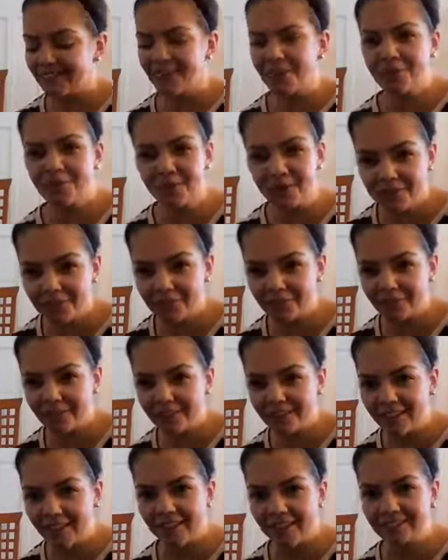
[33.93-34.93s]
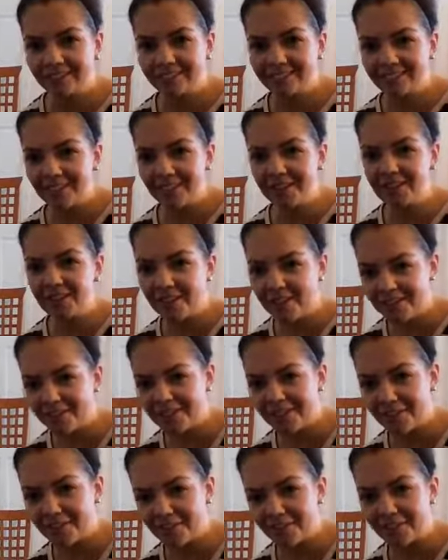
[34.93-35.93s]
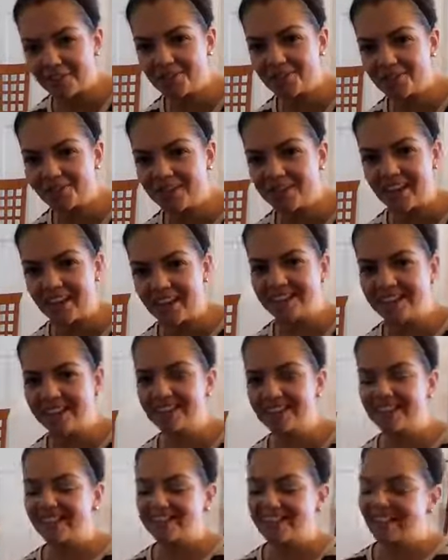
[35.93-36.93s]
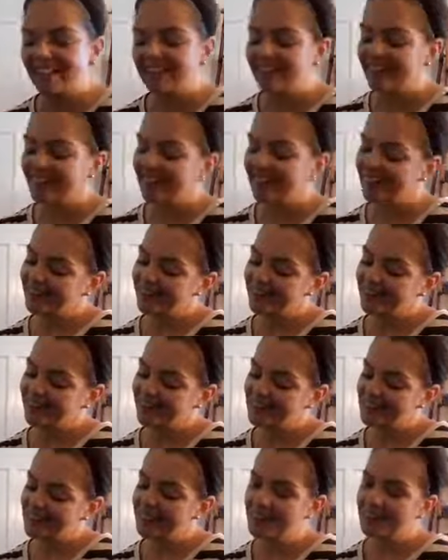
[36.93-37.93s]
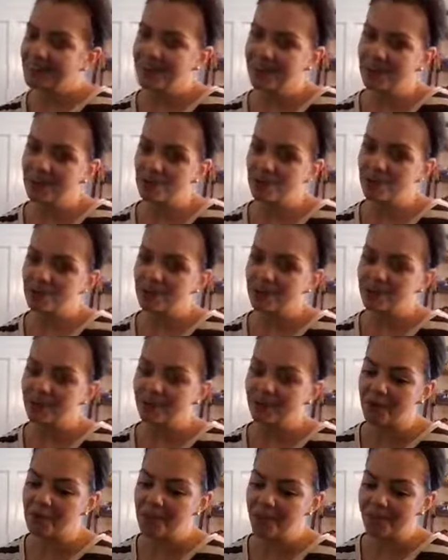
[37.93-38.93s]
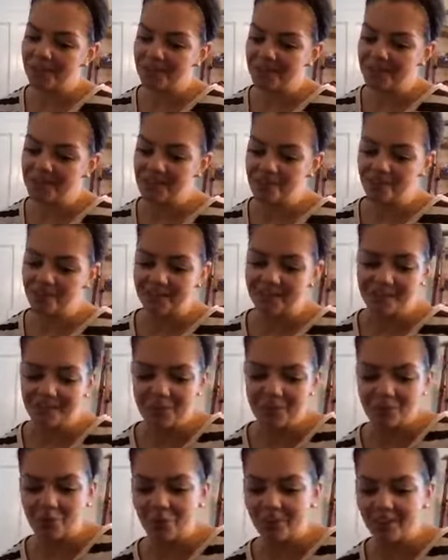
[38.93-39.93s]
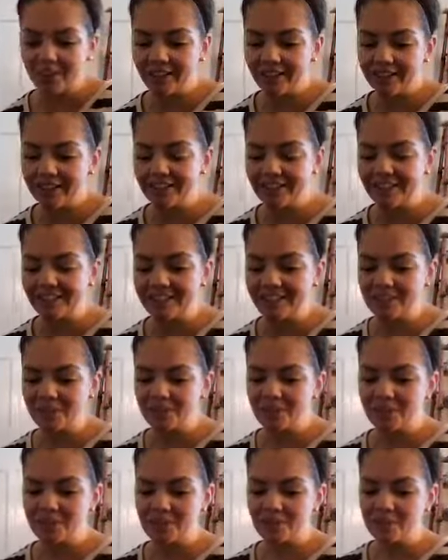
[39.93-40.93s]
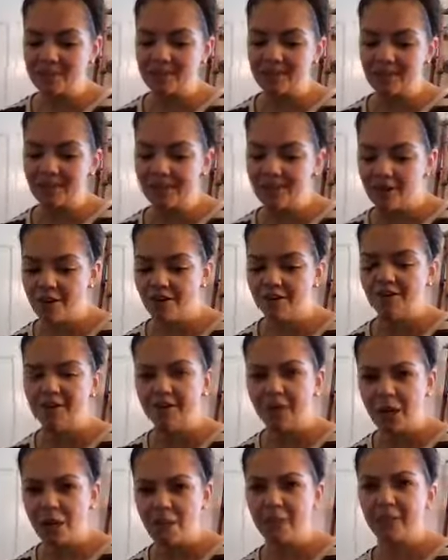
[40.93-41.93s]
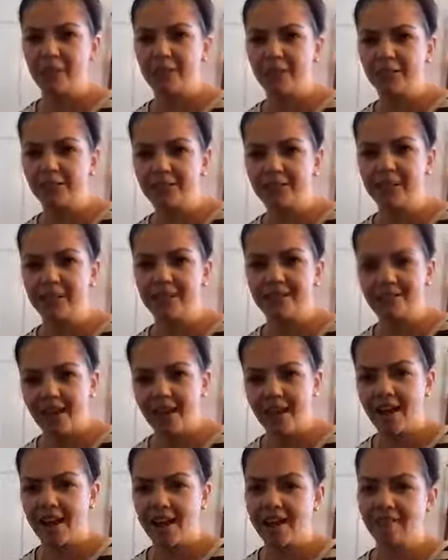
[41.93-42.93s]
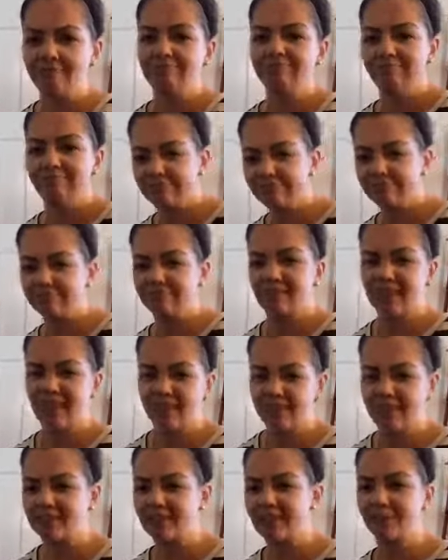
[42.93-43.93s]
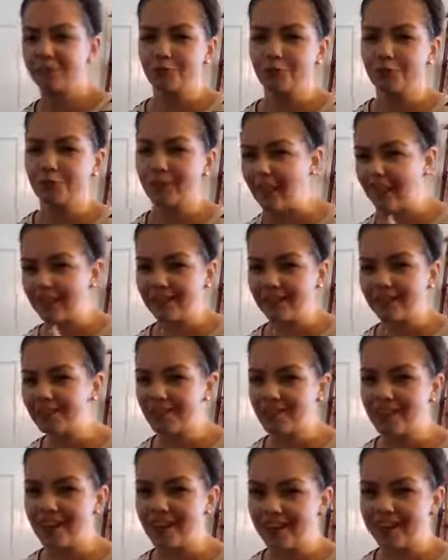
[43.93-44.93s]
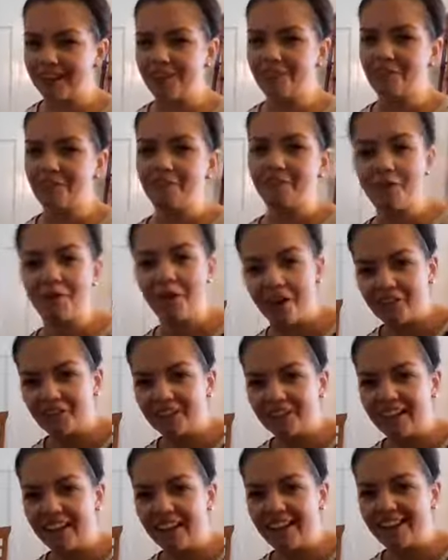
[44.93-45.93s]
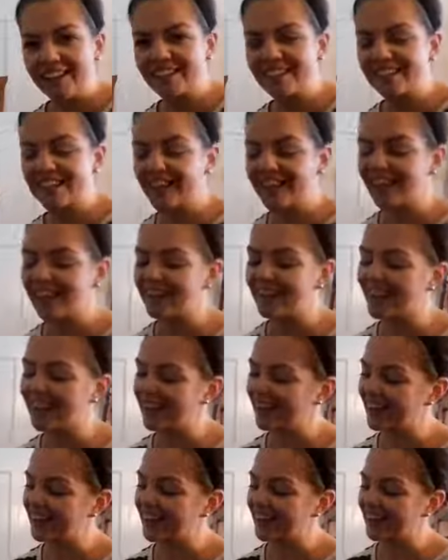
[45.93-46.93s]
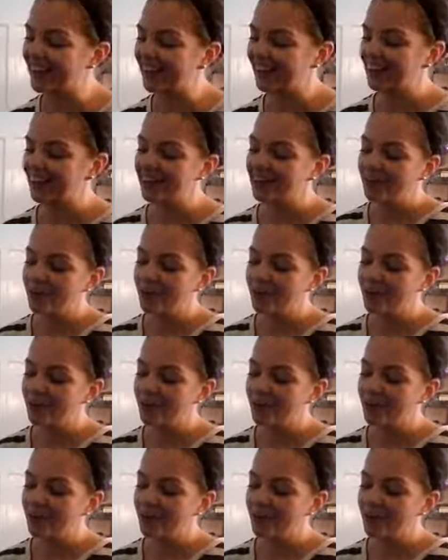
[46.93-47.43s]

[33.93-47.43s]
Anyone else feel that? Anyone else having those days? I was talking with one of our participants this morning, and it seems to be, a couple good days on, then a little reality check and a few off days, and then